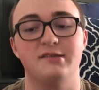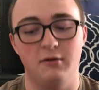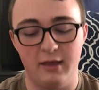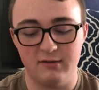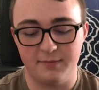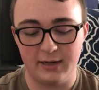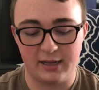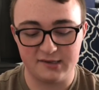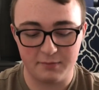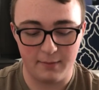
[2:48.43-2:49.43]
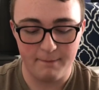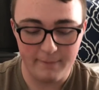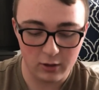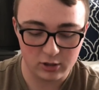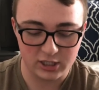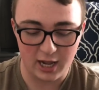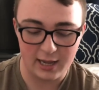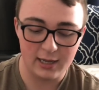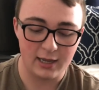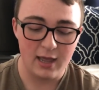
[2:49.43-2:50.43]
So that was Banana Split
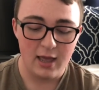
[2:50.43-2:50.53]
Milkshake.